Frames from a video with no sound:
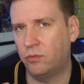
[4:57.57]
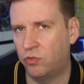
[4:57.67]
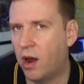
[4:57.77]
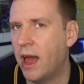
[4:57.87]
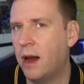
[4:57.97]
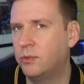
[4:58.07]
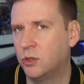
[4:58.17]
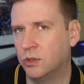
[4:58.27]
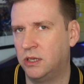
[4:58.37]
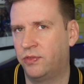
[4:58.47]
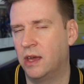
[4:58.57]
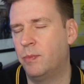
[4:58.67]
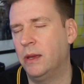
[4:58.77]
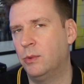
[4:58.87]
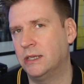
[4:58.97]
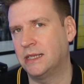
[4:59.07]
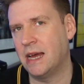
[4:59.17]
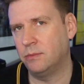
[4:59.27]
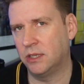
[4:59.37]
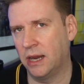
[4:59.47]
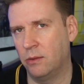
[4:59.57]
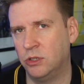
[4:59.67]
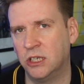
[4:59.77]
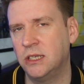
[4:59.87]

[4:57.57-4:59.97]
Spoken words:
right up to us if they beat West Ham today, which isn't